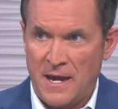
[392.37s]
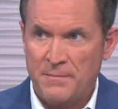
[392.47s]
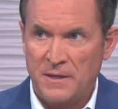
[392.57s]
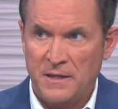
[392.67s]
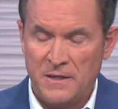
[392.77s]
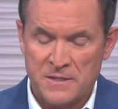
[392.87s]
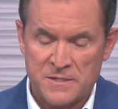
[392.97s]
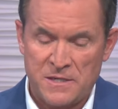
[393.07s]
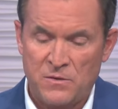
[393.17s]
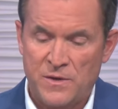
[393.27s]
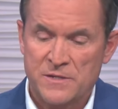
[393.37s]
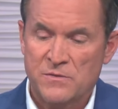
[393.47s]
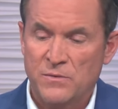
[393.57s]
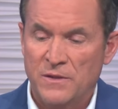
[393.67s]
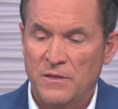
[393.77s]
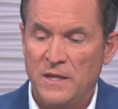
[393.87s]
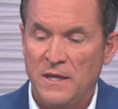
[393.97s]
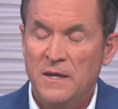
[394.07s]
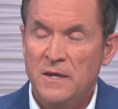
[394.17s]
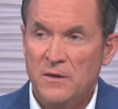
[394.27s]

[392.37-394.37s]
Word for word: happening in sequence with the